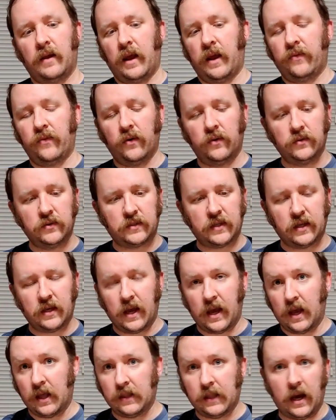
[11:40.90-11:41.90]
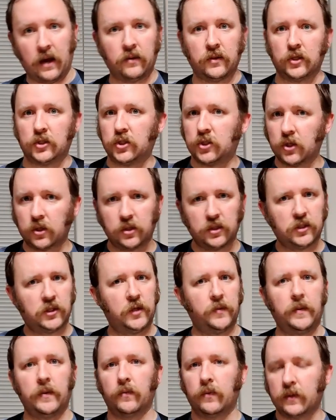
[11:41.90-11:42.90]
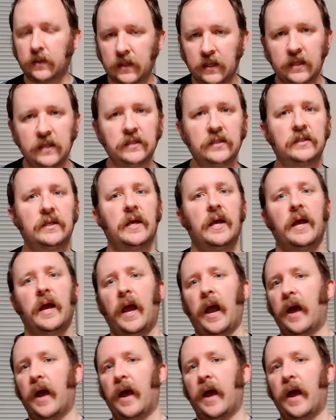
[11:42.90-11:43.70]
those allowed the sugars to be released.